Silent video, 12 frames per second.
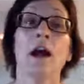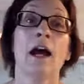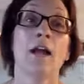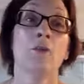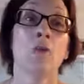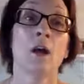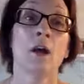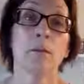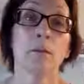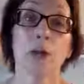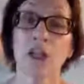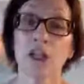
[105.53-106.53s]
I want
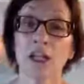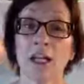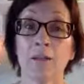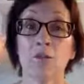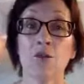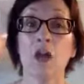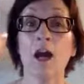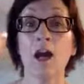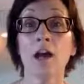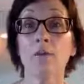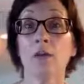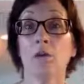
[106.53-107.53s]
a part-time
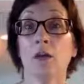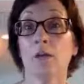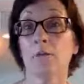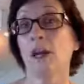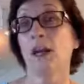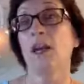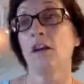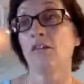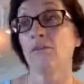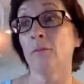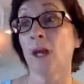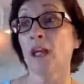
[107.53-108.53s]
job. I want to pay
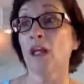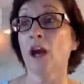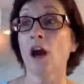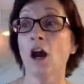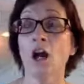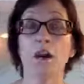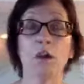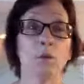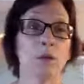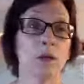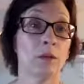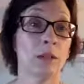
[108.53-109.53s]
off my car. I
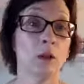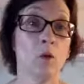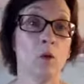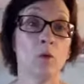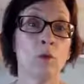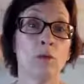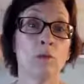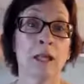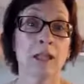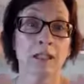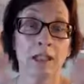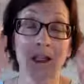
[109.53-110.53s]
want to be home with
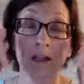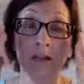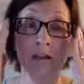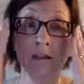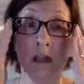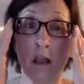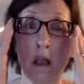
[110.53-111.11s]
my kids.